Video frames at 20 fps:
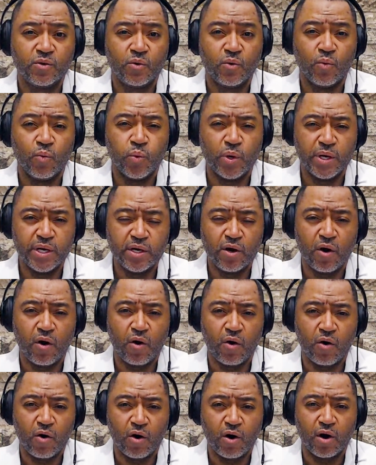we
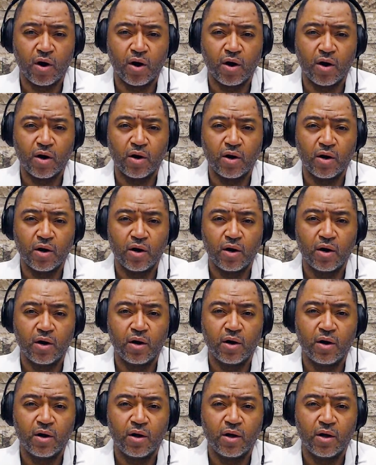are
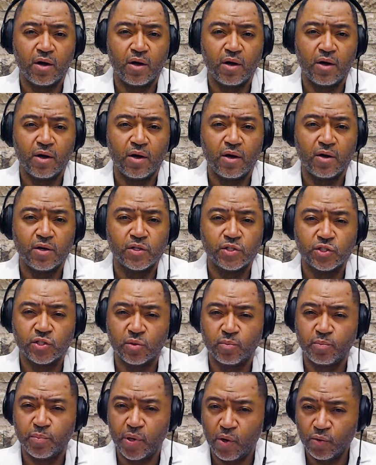
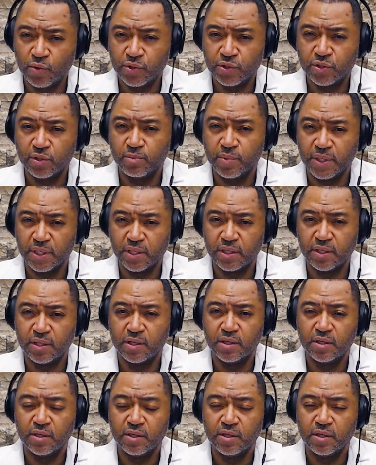supposed to be